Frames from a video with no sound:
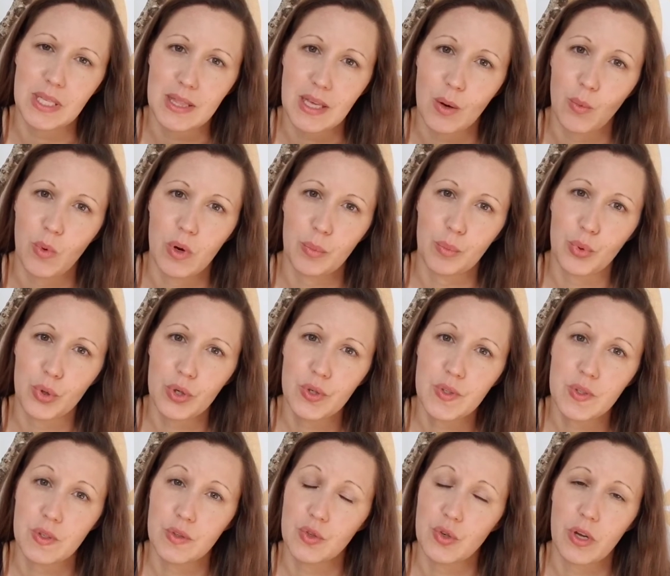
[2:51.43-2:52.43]
that one
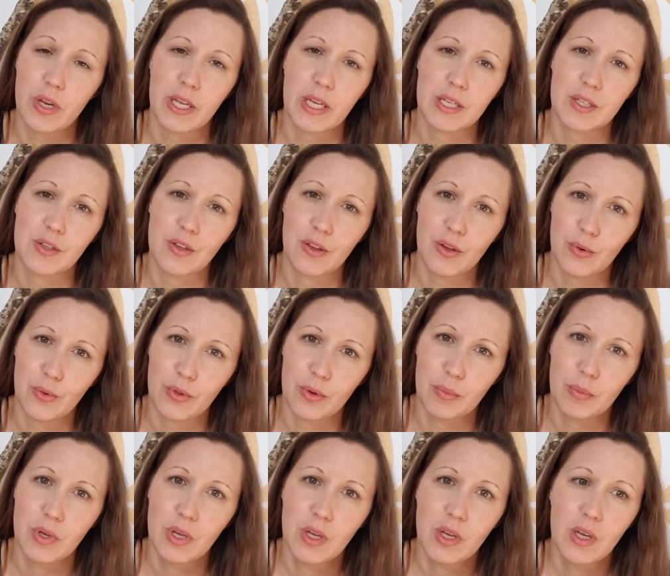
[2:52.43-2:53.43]
person, try to get to know them.